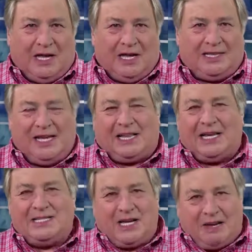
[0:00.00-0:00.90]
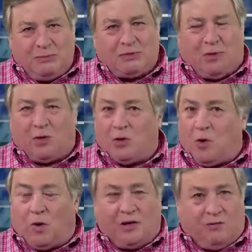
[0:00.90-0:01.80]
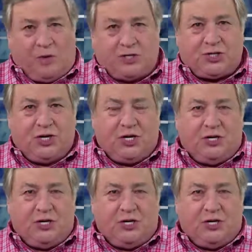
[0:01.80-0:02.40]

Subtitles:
and the LA Times poll, all of which